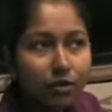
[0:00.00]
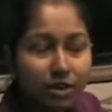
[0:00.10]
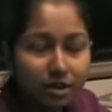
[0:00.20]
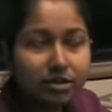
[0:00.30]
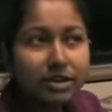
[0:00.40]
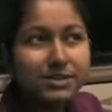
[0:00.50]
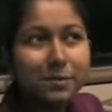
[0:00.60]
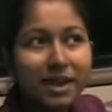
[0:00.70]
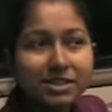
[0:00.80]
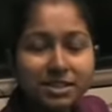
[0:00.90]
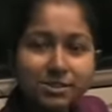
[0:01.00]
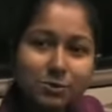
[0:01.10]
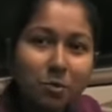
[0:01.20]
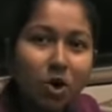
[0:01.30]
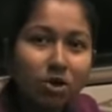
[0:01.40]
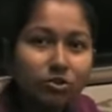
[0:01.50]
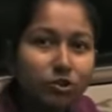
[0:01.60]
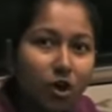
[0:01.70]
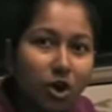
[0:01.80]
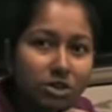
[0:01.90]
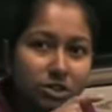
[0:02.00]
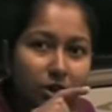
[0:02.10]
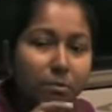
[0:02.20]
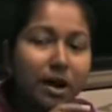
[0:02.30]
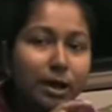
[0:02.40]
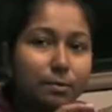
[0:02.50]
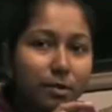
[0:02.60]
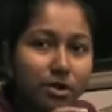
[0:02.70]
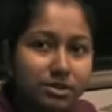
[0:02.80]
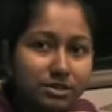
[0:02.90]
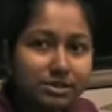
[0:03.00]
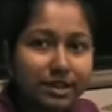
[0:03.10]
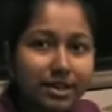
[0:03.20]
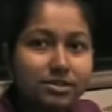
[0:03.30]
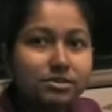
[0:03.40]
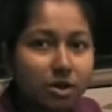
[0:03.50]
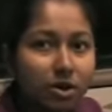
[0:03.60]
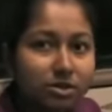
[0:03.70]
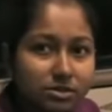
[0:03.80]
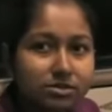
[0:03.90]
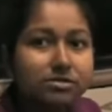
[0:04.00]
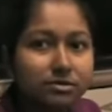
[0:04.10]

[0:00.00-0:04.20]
We're expecting small rod or bipods like socks.